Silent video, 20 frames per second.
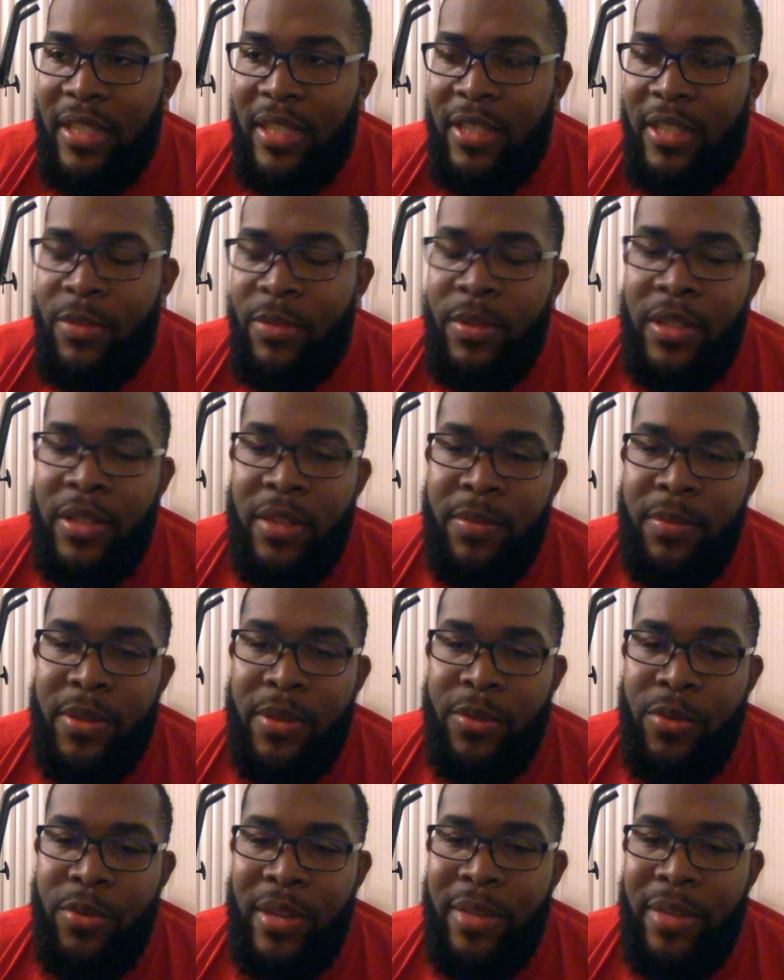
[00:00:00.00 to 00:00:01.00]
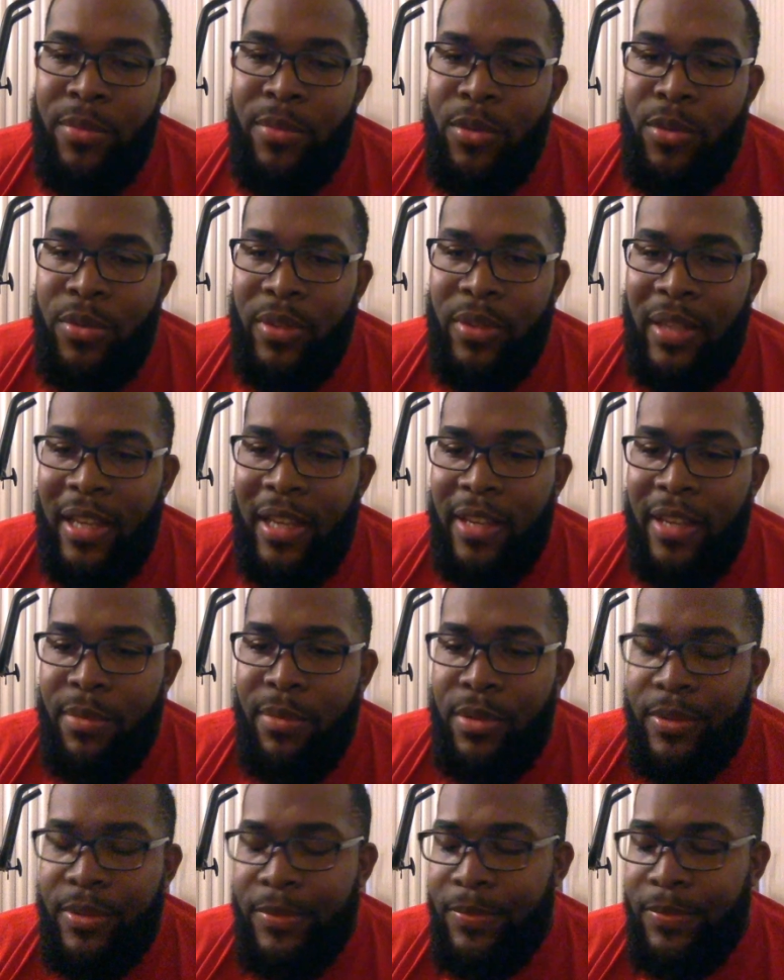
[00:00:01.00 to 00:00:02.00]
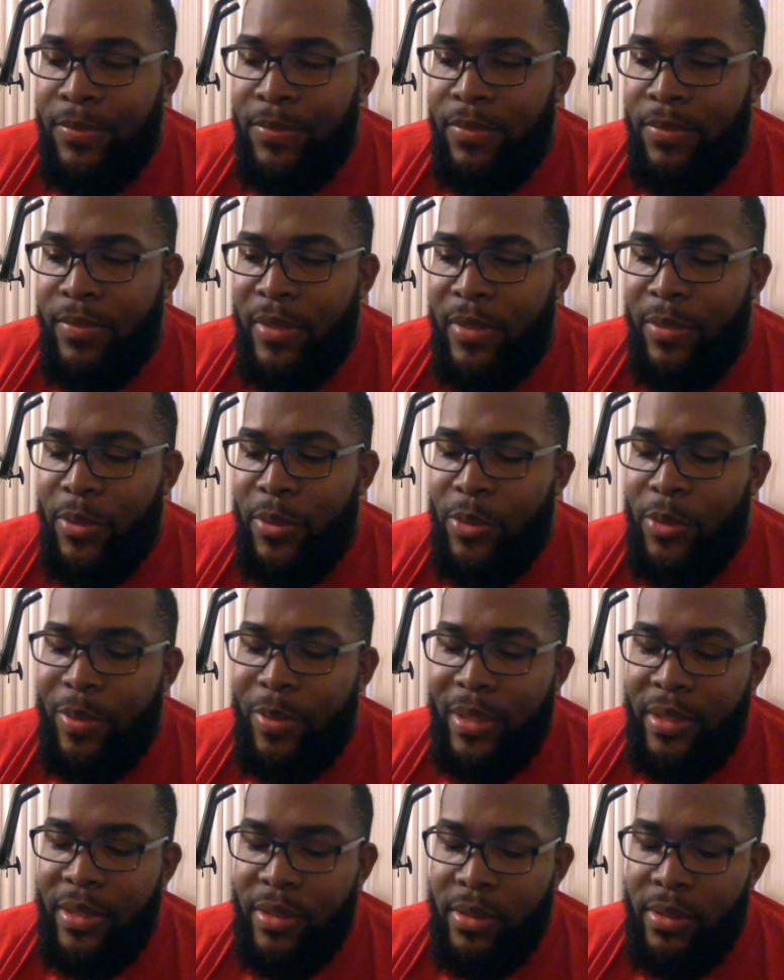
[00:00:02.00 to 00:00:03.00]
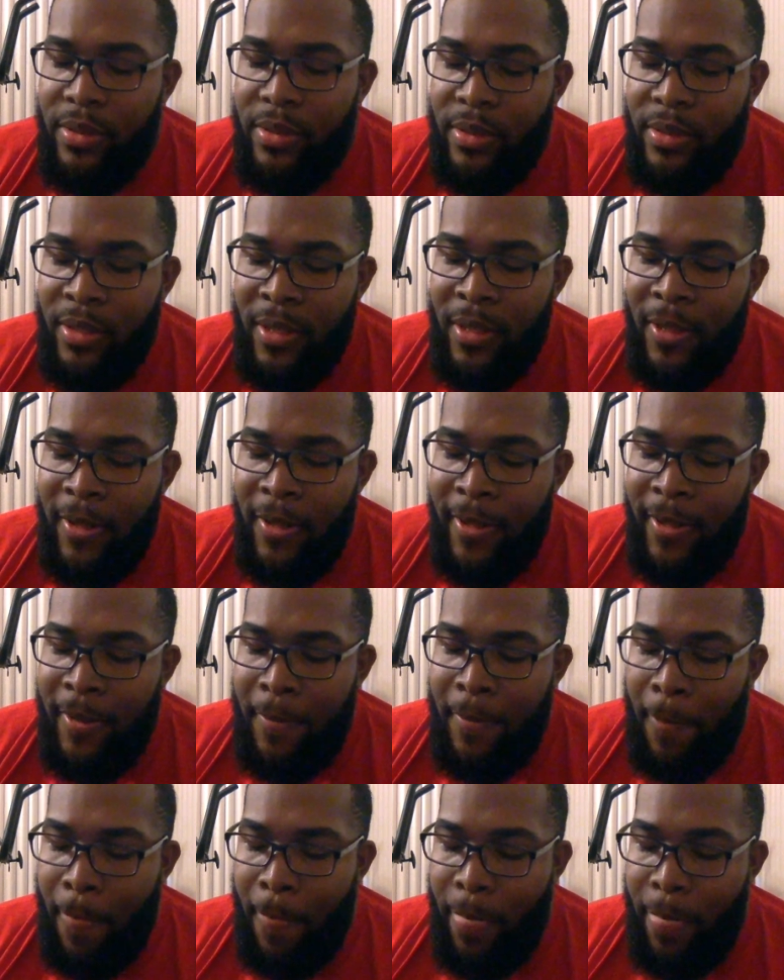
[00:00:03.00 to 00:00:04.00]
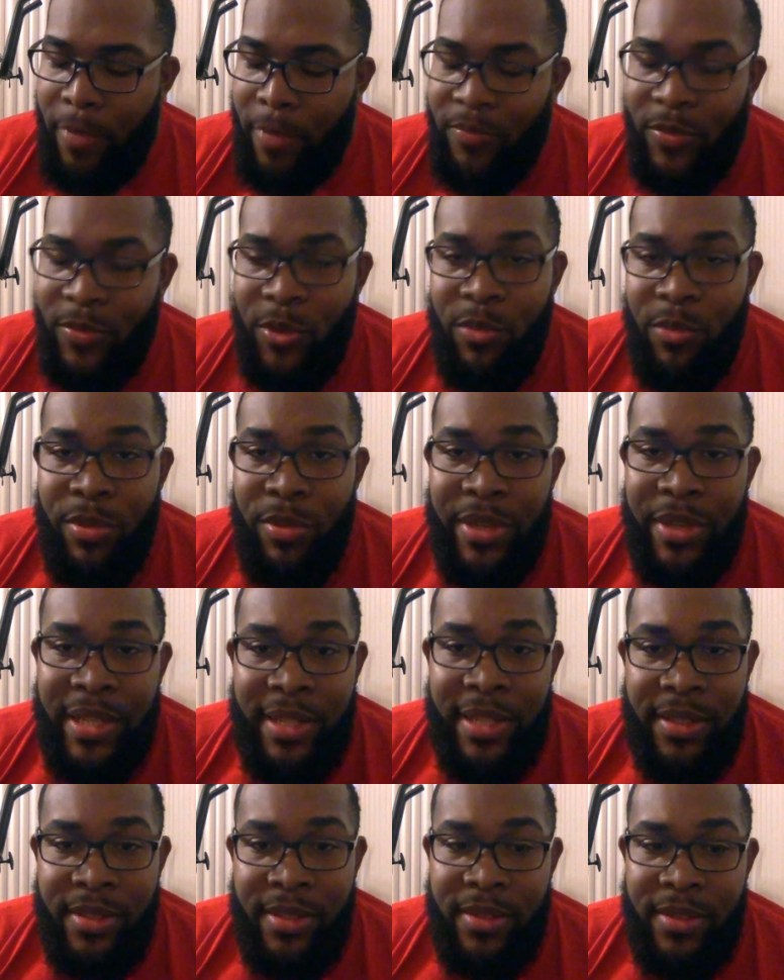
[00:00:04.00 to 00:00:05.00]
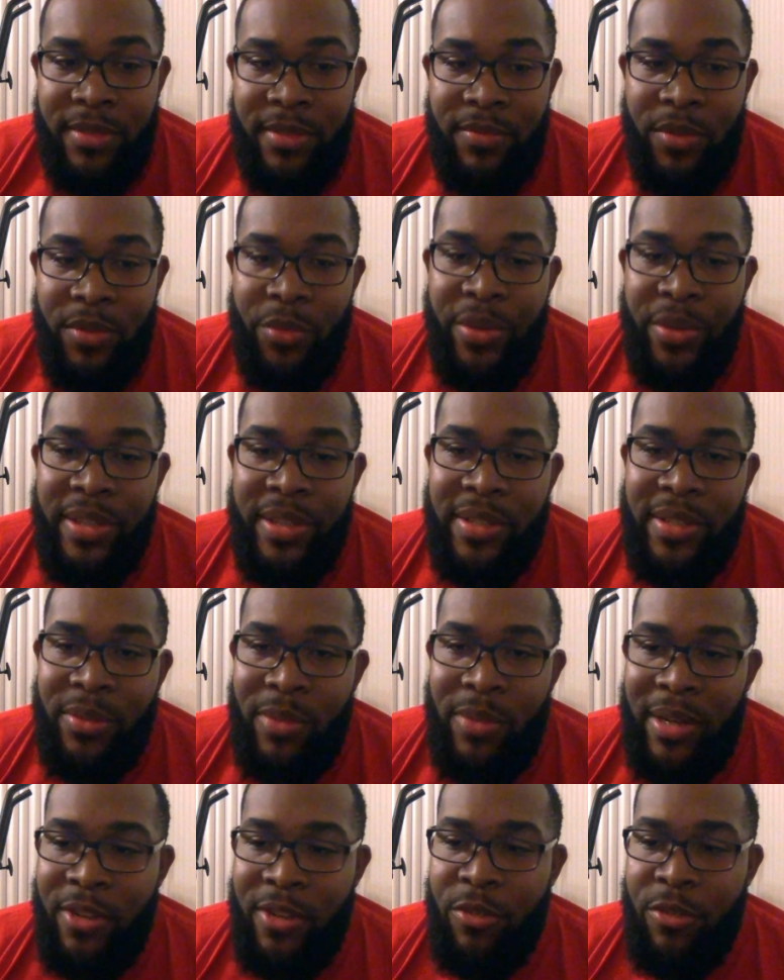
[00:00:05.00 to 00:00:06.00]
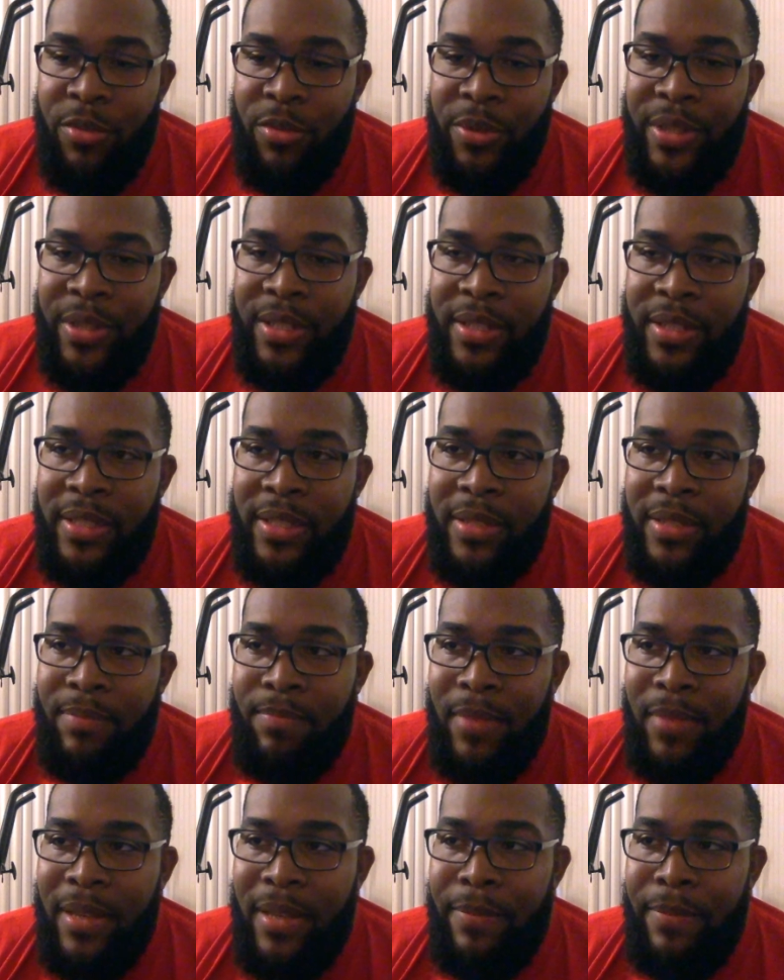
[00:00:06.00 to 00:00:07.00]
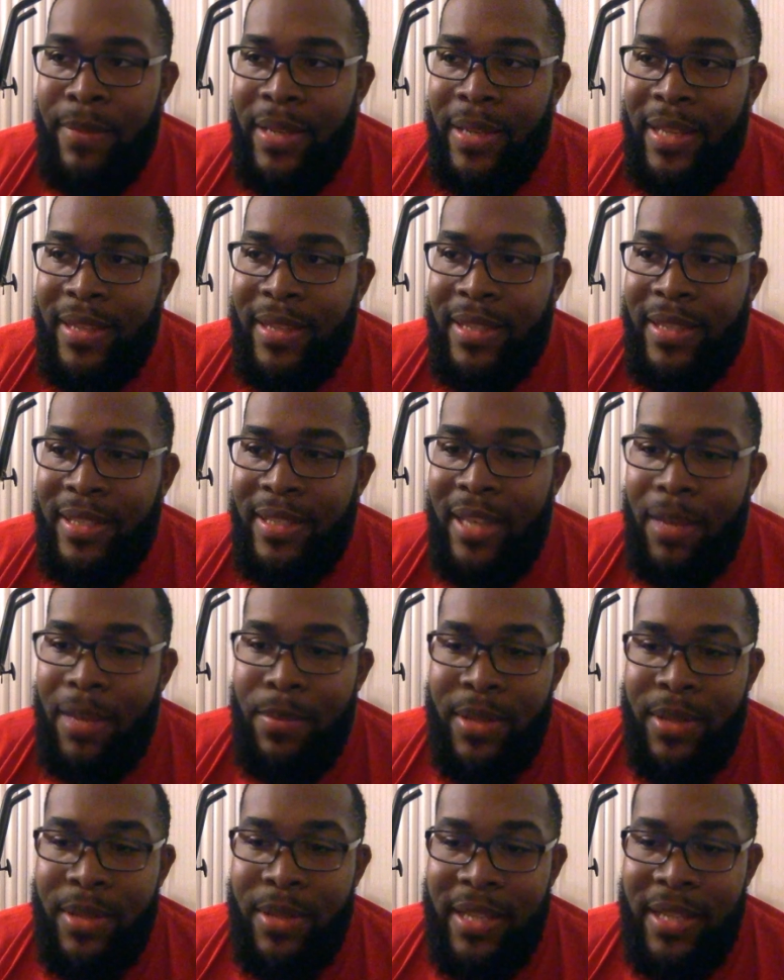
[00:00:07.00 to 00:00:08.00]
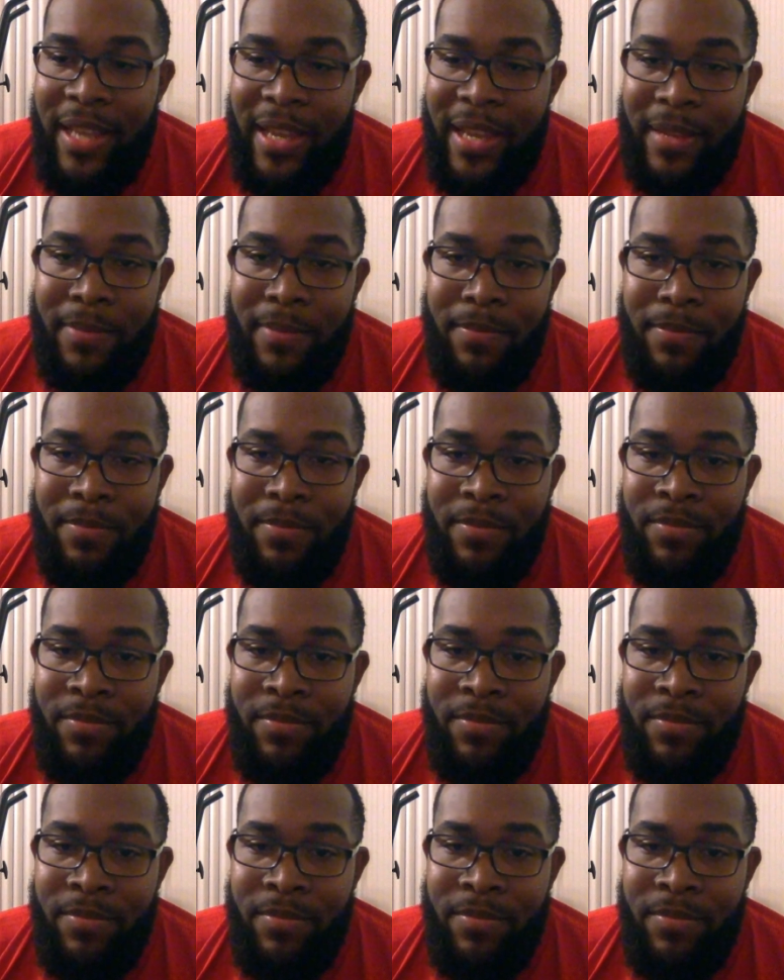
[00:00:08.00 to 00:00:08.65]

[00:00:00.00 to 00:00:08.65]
is becoming way more reliable than most places. Uber Eats, the reason why Uber Eats may be at the top of the game